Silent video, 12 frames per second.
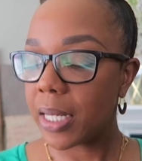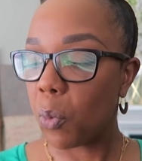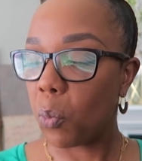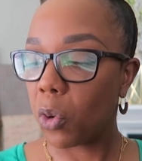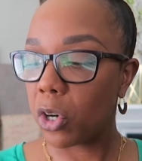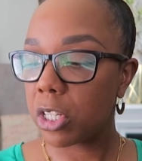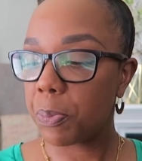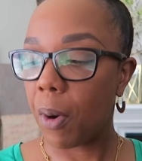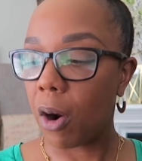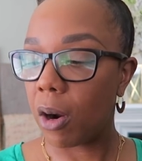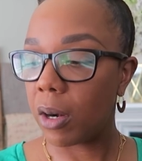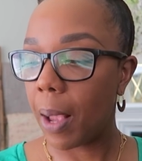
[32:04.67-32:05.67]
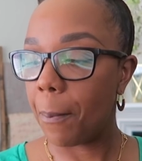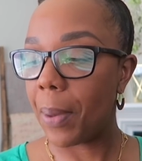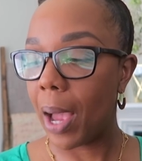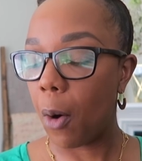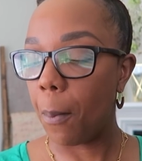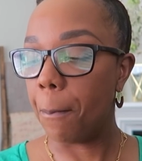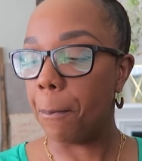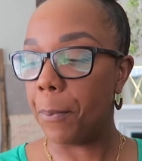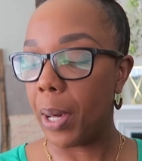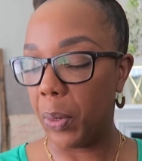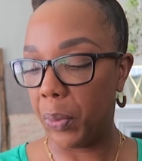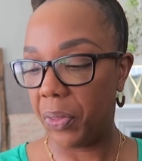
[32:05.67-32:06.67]
and worst part about
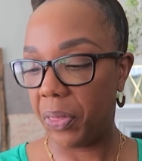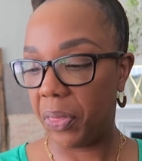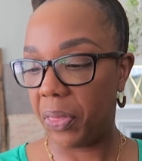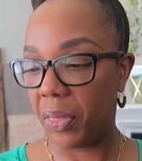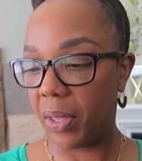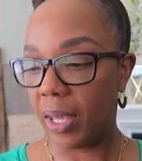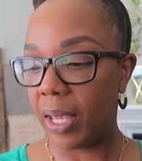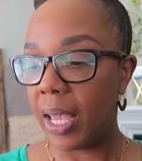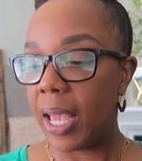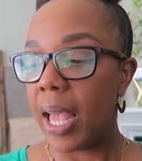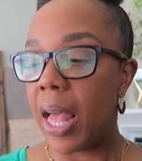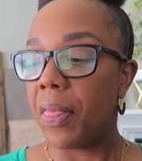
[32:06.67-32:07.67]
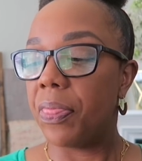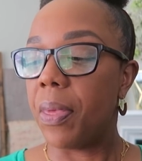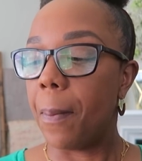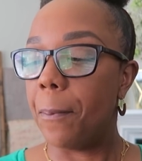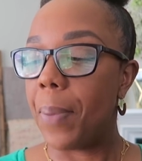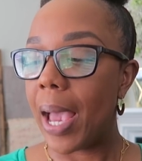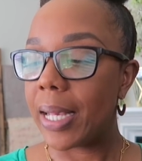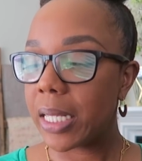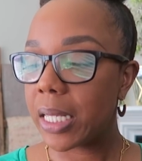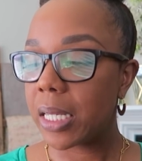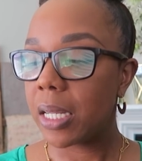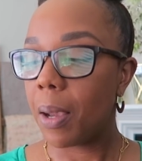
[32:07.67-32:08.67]
both. The
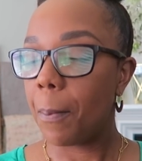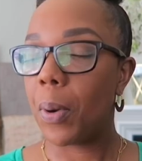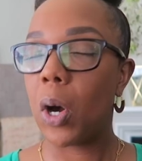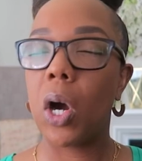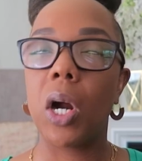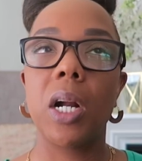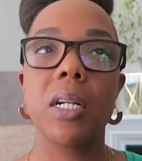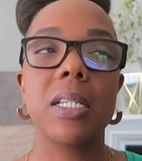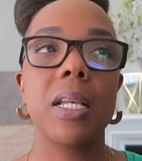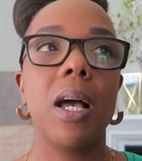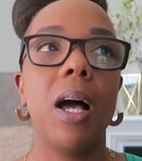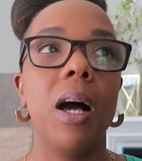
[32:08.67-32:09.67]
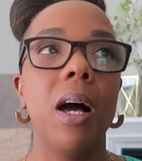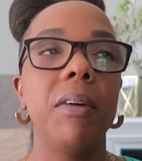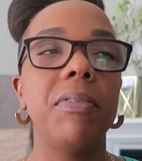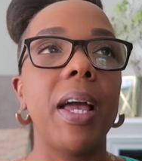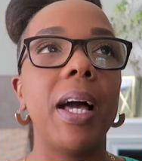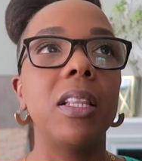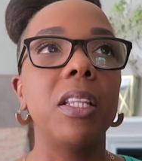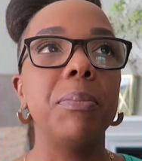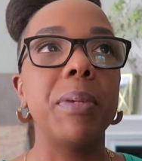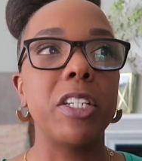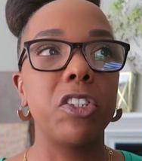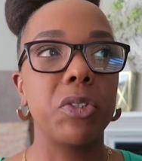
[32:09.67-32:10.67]
best part of
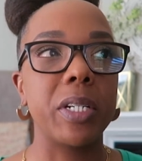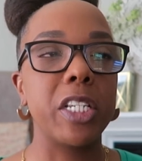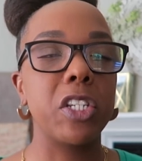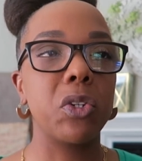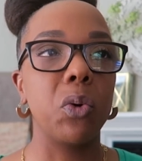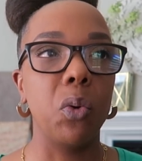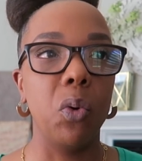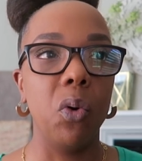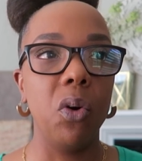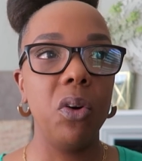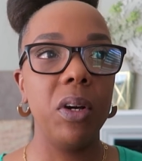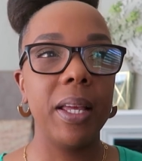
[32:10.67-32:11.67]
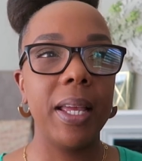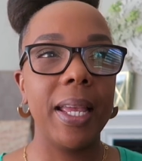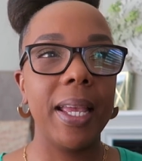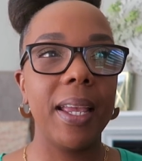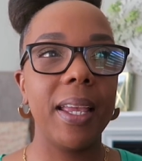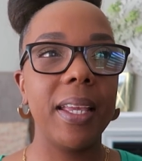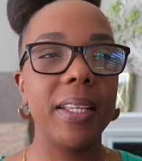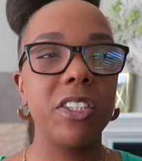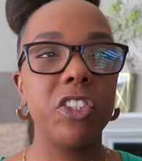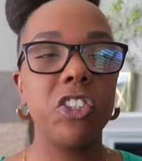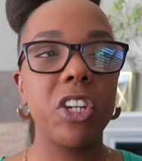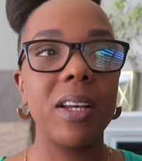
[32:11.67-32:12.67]
elementary school
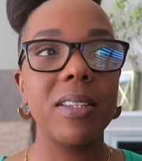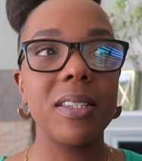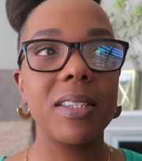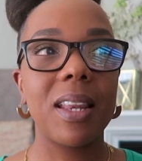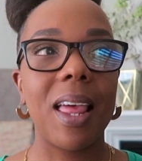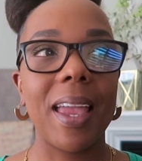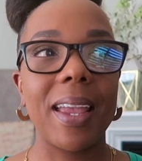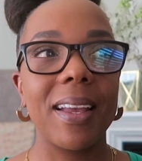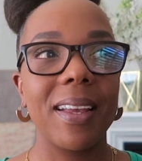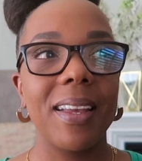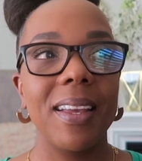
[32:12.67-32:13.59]
is just like